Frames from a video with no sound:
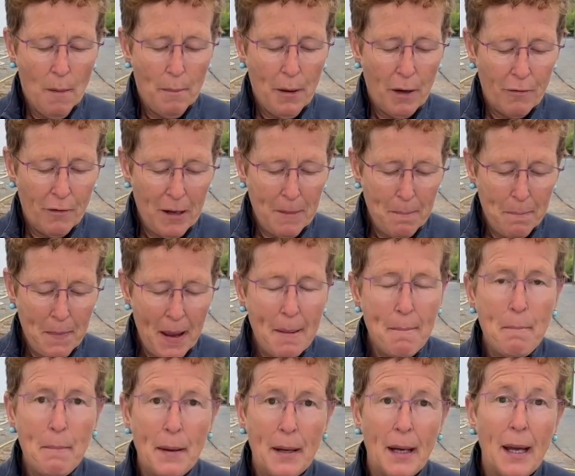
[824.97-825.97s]
But
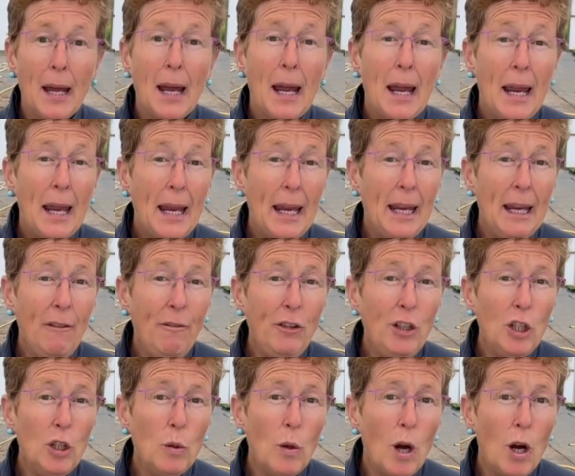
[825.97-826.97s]
remember, if
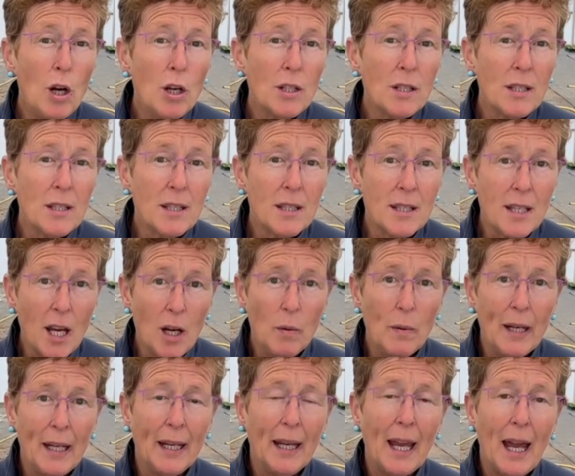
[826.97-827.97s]
you are
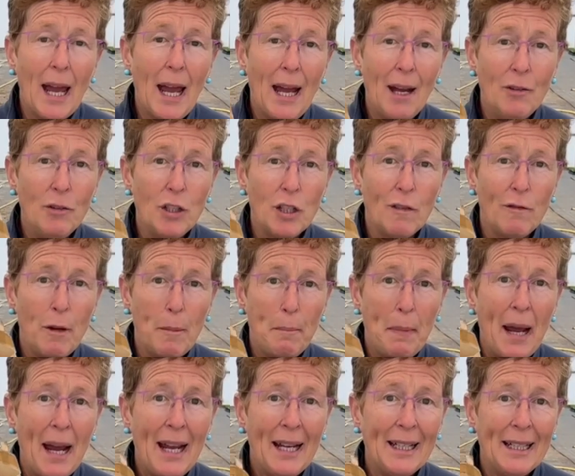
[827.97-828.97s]
sowing out of a
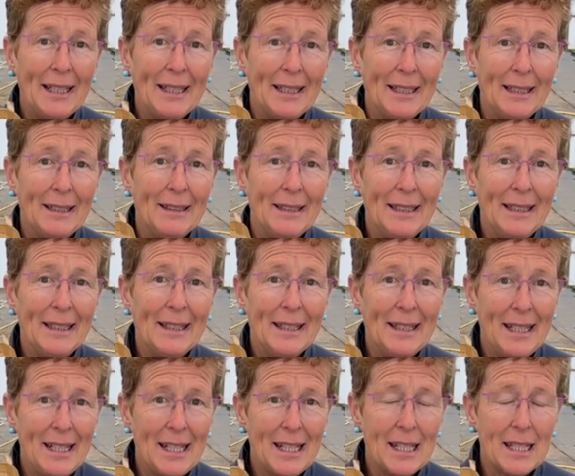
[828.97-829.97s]
packet like
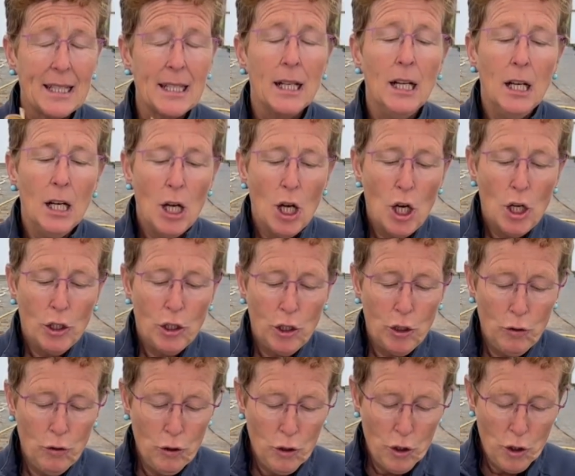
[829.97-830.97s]
this,
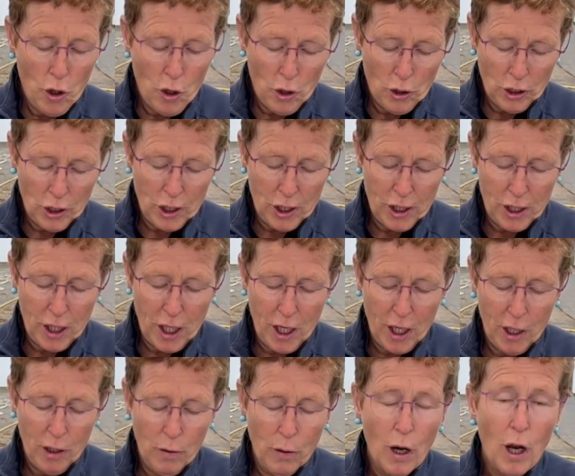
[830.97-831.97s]
do not
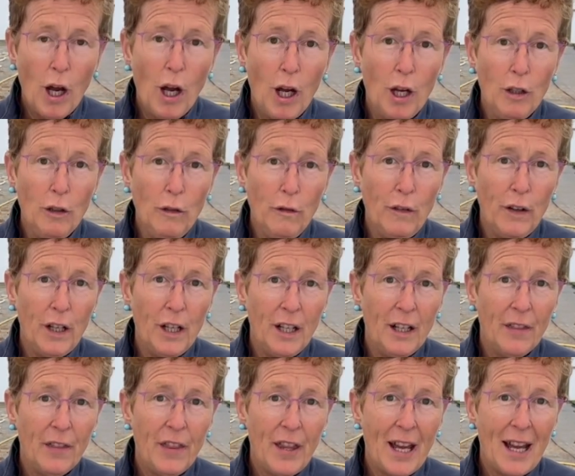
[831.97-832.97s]
sew over
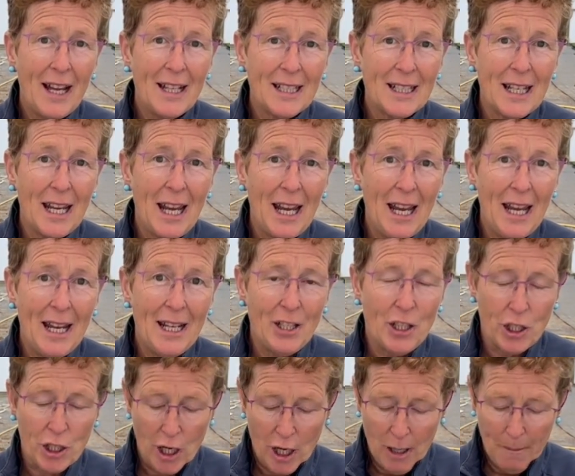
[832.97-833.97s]
that
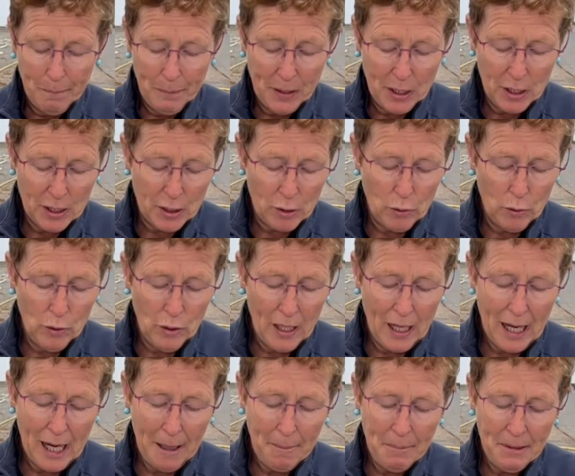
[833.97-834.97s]
edge, because all
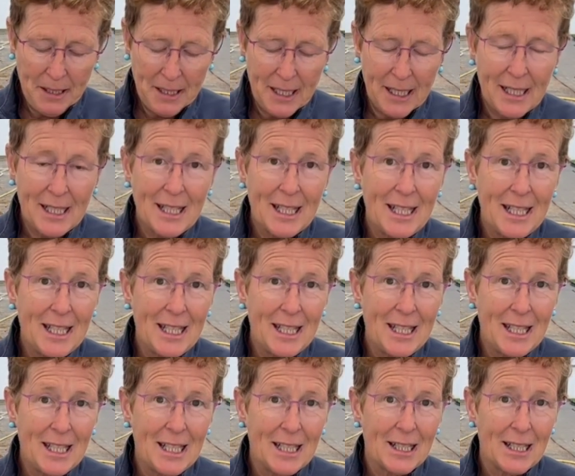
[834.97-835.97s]
that happens is this
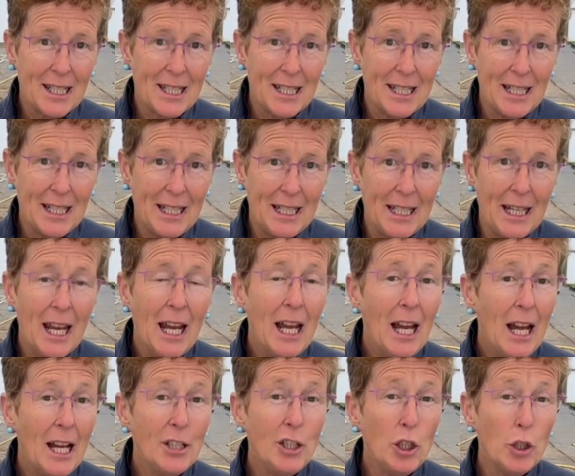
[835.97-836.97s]
is still sticky
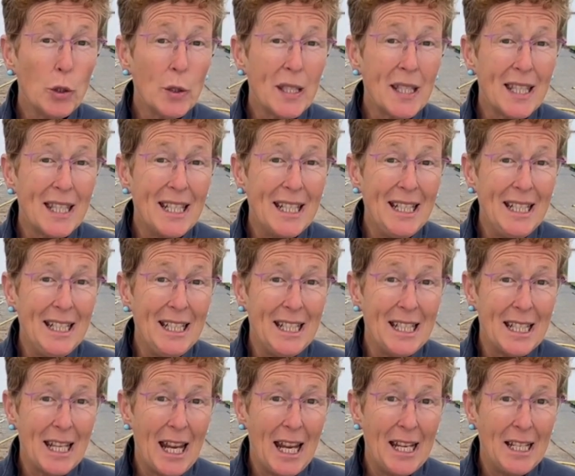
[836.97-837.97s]
and your
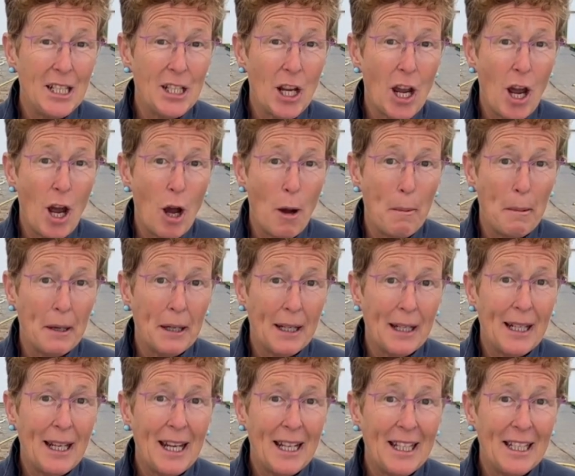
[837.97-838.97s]
seeds end up
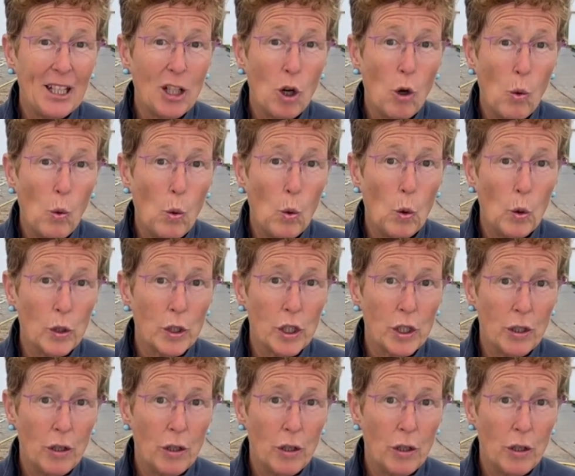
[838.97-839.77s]
getting caught